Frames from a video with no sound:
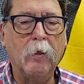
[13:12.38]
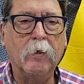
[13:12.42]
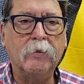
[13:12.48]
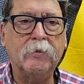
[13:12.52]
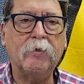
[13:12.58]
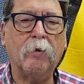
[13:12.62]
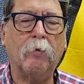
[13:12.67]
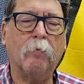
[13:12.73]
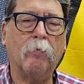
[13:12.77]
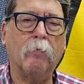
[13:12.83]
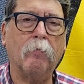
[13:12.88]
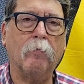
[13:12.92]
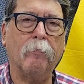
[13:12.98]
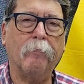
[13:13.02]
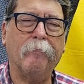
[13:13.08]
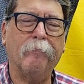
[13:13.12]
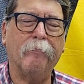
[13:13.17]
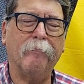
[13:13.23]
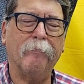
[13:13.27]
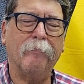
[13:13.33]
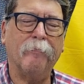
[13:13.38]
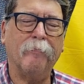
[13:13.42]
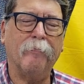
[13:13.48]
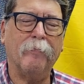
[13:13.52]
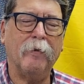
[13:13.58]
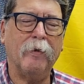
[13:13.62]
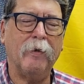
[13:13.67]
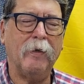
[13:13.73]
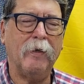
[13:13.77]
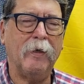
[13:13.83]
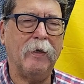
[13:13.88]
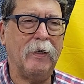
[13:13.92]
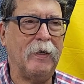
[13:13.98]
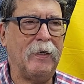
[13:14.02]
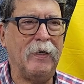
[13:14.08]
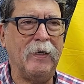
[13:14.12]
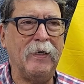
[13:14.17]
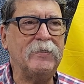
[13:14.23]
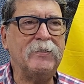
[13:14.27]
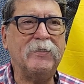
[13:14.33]
So
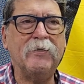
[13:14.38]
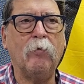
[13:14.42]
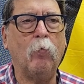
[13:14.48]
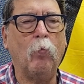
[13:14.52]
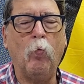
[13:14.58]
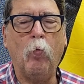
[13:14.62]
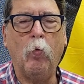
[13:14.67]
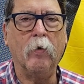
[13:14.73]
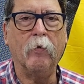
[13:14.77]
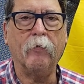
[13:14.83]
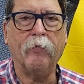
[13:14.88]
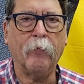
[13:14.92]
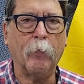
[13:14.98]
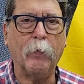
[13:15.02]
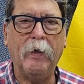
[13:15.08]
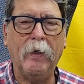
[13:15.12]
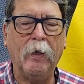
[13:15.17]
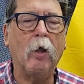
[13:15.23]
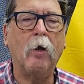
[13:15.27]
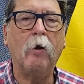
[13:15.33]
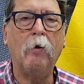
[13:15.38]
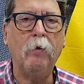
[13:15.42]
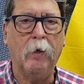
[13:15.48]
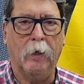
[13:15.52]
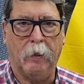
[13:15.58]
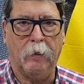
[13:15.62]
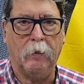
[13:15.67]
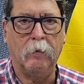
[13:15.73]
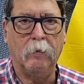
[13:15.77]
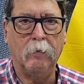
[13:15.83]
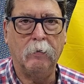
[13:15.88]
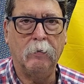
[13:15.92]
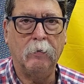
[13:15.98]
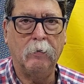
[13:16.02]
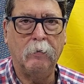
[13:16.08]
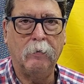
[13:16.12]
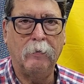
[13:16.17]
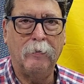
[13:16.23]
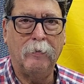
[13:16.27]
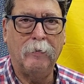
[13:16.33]
is it worth reloading?
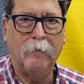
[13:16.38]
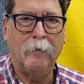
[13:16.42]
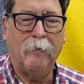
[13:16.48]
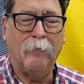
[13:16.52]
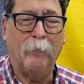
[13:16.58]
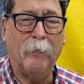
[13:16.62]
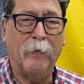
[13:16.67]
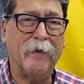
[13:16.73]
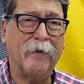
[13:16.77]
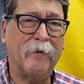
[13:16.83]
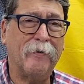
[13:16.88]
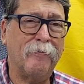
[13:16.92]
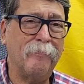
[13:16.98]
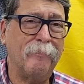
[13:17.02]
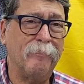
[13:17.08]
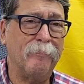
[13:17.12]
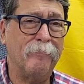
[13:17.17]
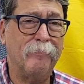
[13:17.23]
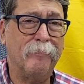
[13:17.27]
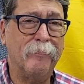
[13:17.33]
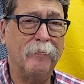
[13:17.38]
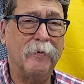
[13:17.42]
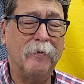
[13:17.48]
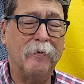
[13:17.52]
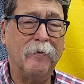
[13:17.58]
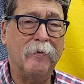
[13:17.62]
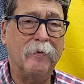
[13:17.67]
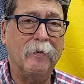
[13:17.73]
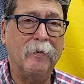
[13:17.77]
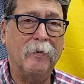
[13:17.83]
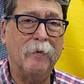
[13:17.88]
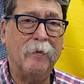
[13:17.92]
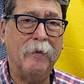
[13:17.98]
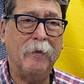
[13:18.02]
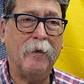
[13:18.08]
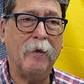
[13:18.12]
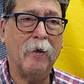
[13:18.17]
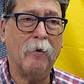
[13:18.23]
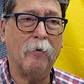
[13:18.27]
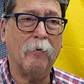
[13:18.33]
Well,
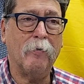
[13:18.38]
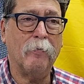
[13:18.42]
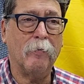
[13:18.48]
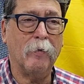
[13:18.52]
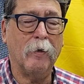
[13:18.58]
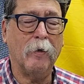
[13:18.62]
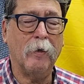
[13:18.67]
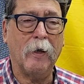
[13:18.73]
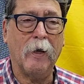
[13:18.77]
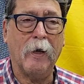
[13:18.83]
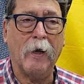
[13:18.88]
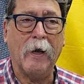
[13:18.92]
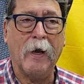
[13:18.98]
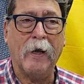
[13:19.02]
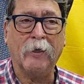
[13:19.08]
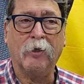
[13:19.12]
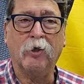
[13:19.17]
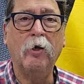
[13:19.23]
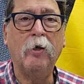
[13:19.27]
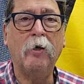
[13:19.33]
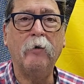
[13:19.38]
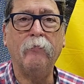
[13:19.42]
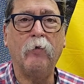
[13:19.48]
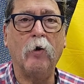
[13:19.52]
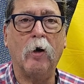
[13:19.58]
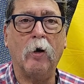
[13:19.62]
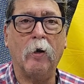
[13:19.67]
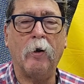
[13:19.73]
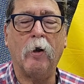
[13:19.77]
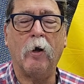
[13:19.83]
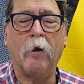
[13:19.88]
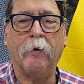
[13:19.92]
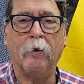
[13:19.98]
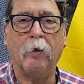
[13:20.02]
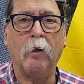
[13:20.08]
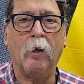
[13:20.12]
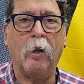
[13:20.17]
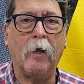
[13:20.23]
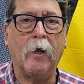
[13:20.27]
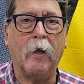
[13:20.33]
I could have gone
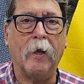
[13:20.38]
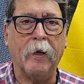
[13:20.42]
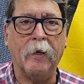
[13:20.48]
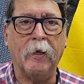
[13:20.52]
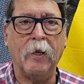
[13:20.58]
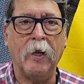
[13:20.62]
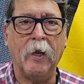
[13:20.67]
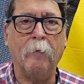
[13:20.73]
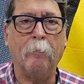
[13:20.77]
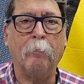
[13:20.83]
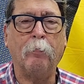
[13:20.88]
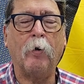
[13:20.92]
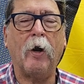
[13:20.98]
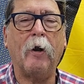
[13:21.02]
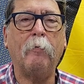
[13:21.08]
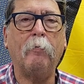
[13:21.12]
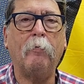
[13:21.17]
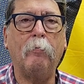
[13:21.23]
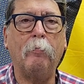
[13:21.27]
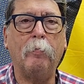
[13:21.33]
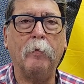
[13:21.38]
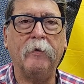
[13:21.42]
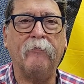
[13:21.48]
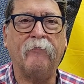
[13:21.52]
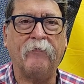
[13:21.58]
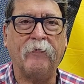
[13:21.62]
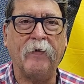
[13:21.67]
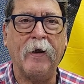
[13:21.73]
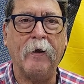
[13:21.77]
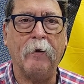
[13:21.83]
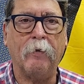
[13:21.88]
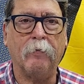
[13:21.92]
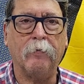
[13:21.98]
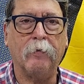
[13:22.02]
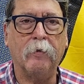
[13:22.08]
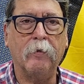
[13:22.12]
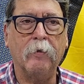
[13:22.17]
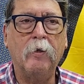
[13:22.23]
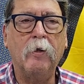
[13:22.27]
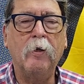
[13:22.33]
online and probably
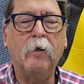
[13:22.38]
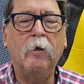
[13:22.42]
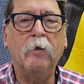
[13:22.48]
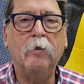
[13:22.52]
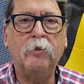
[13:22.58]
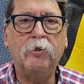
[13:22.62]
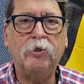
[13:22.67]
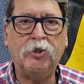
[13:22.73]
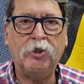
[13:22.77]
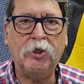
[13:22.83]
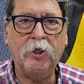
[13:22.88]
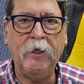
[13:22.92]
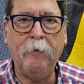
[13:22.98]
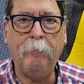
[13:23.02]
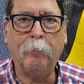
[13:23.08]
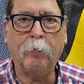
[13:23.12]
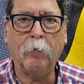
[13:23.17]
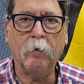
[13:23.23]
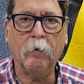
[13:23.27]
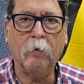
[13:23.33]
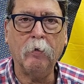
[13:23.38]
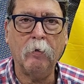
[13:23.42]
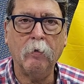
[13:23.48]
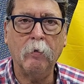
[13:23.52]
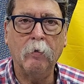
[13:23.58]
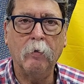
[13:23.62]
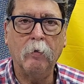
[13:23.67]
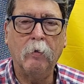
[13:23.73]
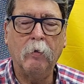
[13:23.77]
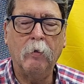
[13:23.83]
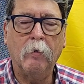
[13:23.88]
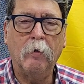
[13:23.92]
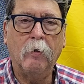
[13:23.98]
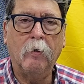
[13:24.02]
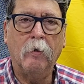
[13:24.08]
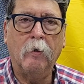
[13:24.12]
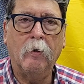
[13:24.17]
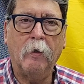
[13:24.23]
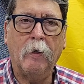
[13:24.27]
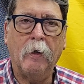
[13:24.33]
found cheaper
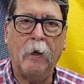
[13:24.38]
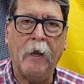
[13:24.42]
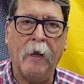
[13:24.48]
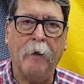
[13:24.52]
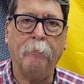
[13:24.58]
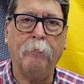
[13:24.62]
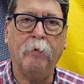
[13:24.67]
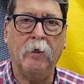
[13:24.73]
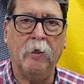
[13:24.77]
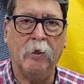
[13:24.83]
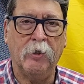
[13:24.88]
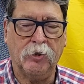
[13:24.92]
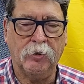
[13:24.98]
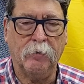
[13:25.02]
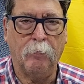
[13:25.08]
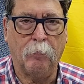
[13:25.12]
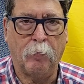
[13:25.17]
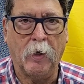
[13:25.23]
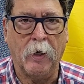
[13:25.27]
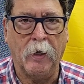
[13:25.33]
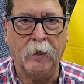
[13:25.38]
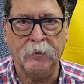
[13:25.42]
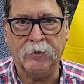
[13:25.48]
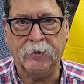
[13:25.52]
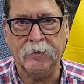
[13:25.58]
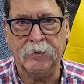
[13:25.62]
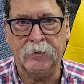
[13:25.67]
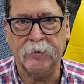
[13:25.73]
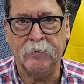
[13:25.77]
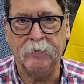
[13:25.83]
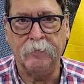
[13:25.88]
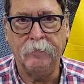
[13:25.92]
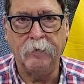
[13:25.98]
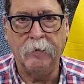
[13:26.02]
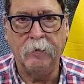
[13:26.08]
ammunition prices,